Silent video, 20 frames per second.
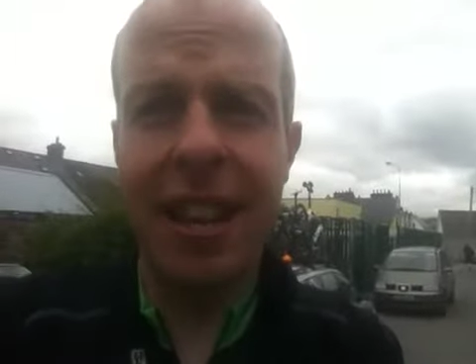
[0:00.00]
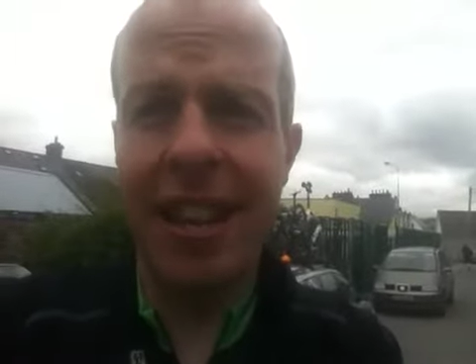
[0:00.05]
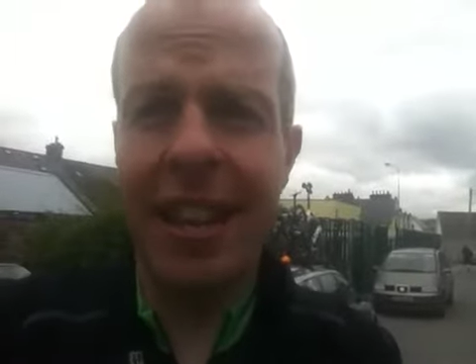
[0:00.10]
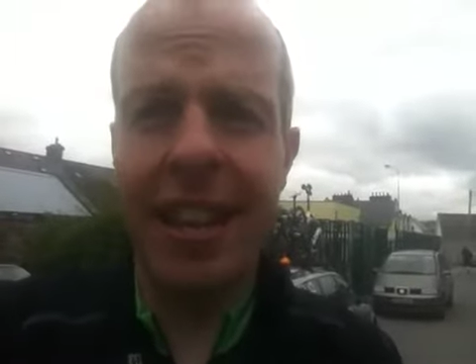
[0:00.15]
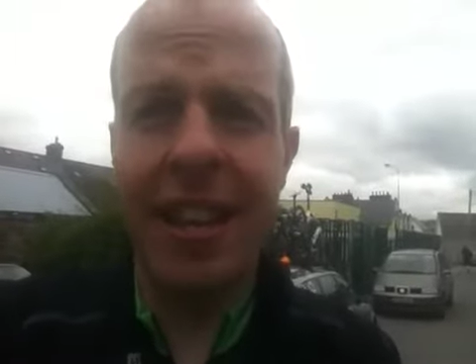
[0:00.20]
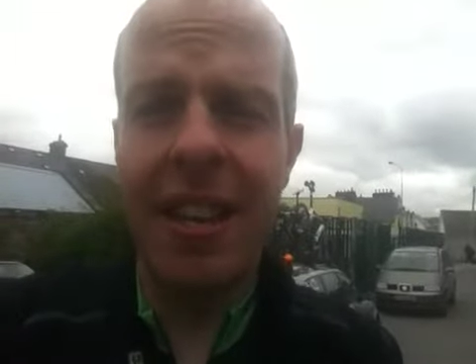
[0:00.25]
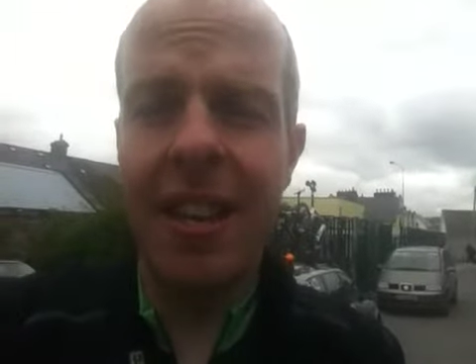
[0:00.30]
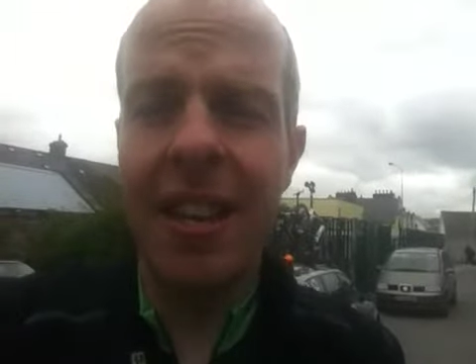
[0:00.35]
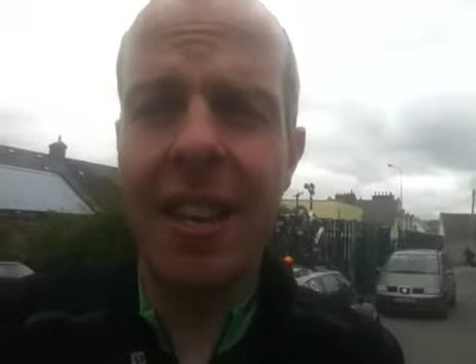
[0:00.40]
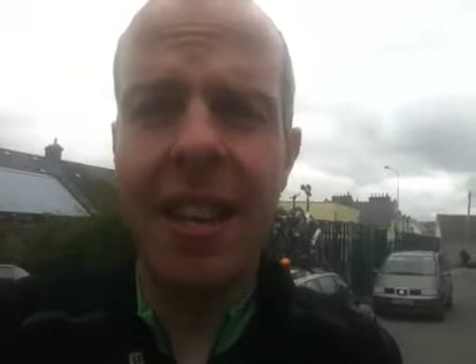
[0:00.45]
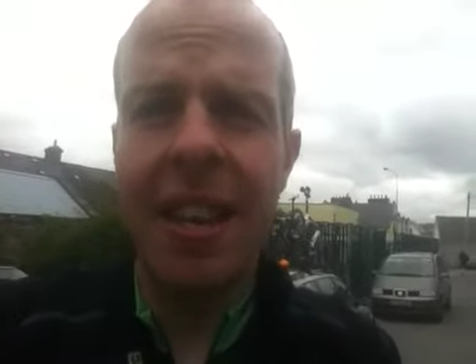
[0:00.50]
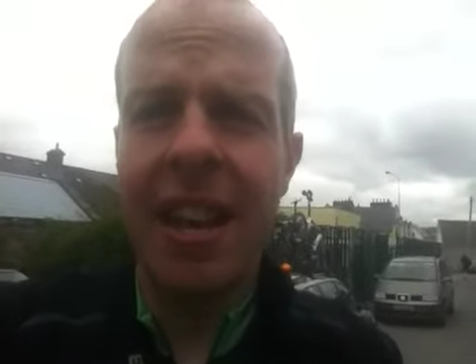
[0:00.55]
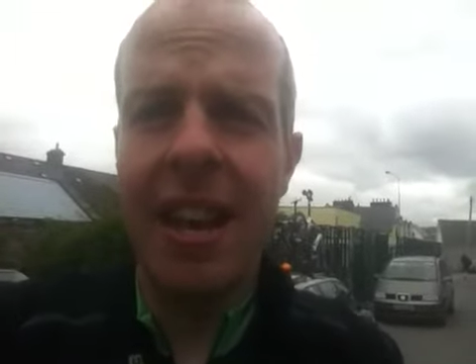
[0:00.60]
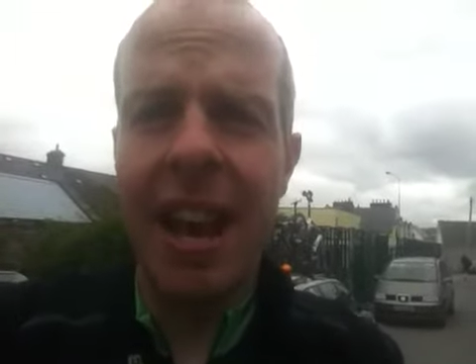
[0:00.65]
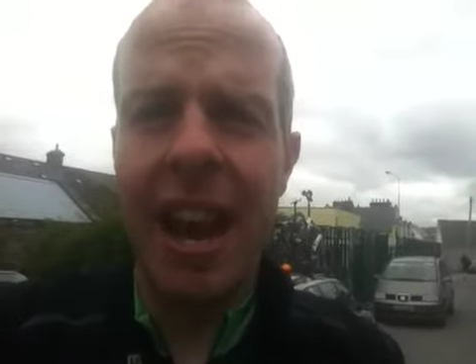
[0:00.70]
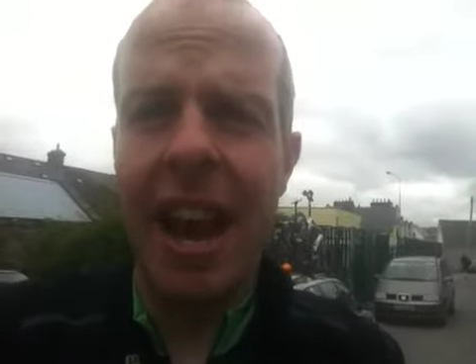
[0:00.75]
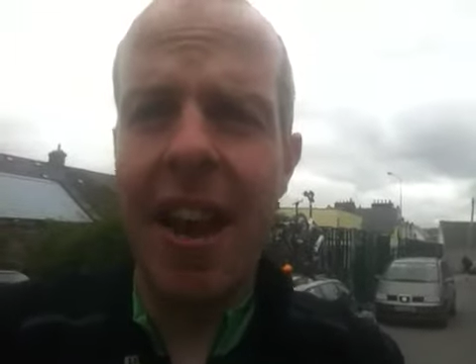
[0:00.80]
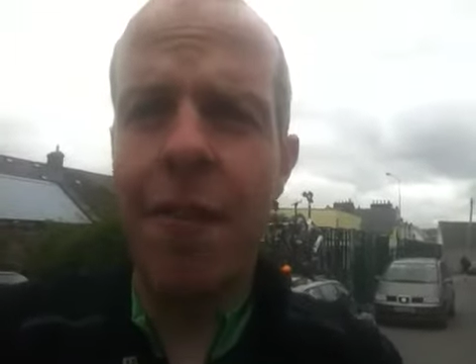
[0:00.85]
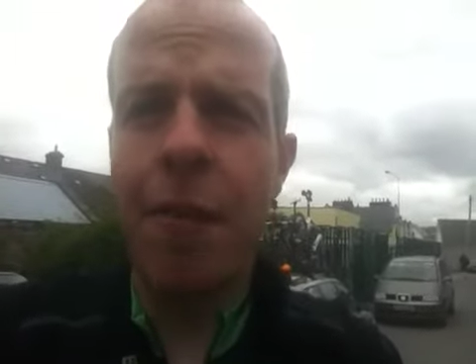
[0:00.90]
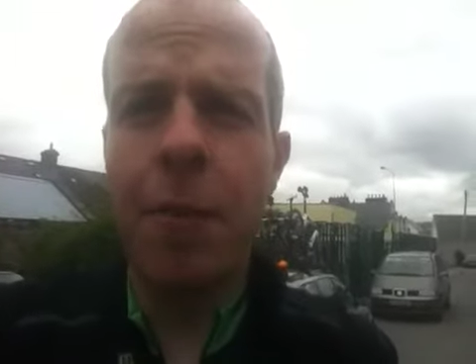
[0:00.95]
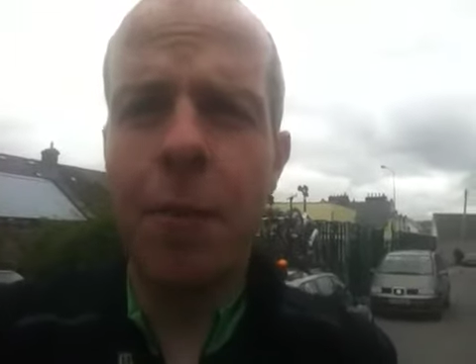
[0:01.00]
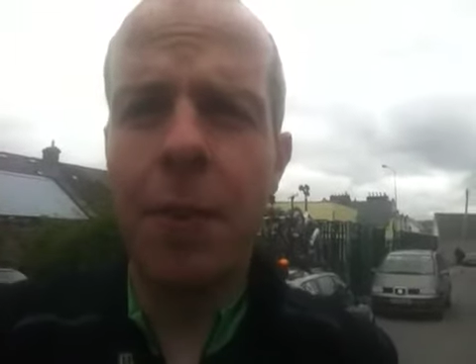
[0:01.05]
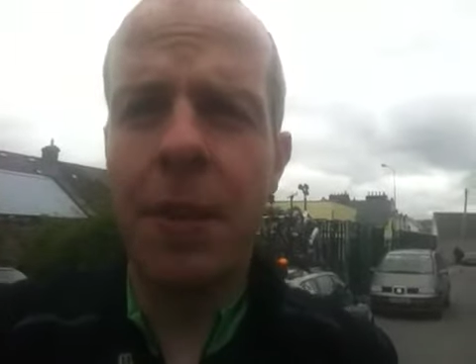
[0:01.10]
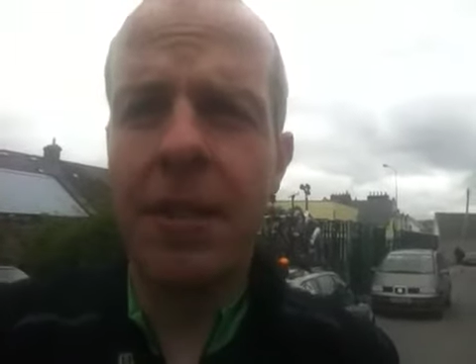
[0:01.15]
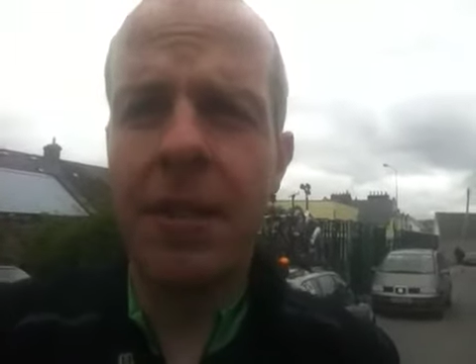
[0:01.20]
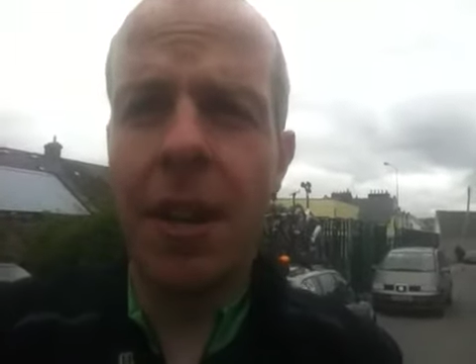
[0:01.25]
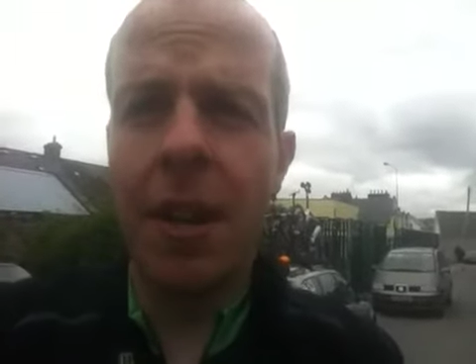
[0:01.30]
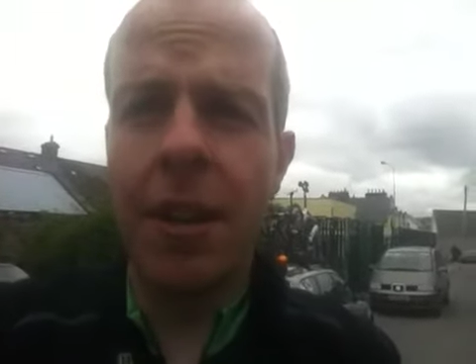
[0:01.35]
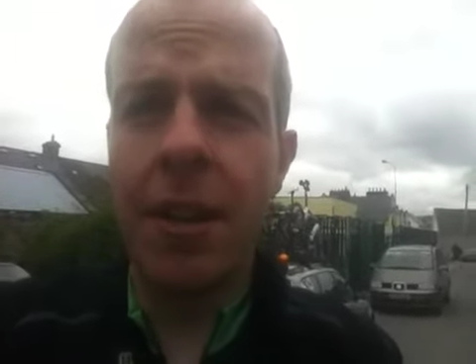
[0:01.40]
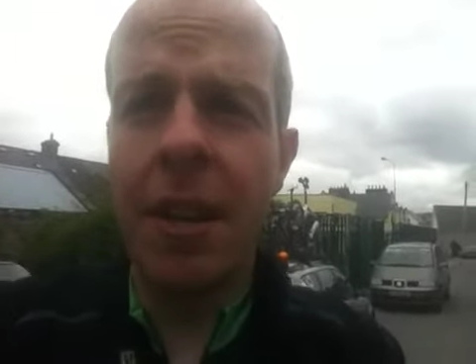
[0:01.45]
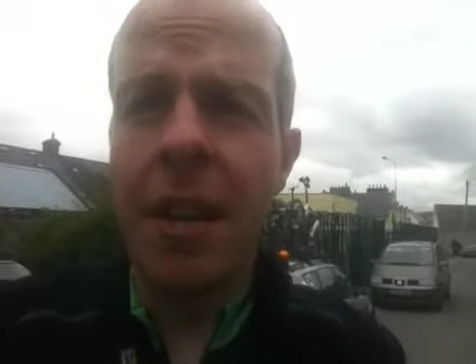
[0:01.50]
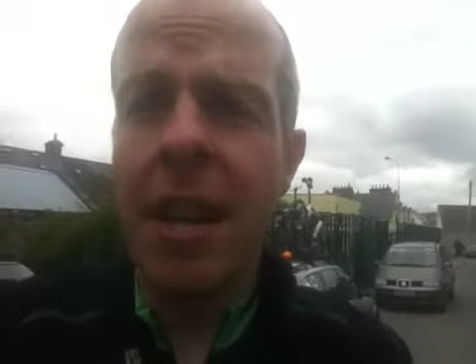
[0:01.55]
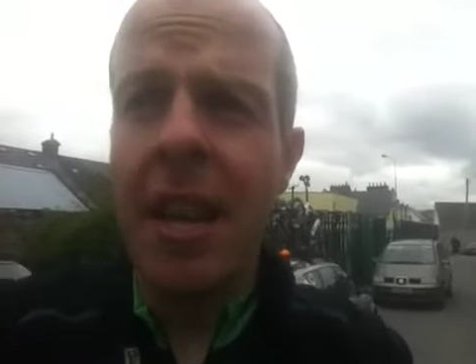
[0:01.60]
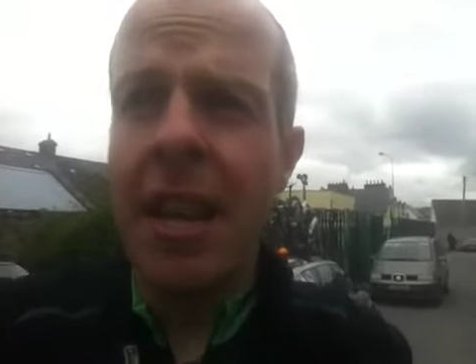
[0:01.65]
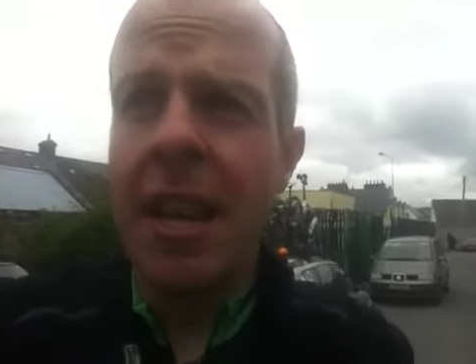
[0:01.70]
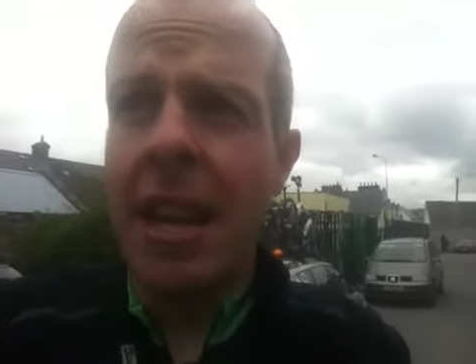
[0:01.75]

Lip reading: Like, everyone went down.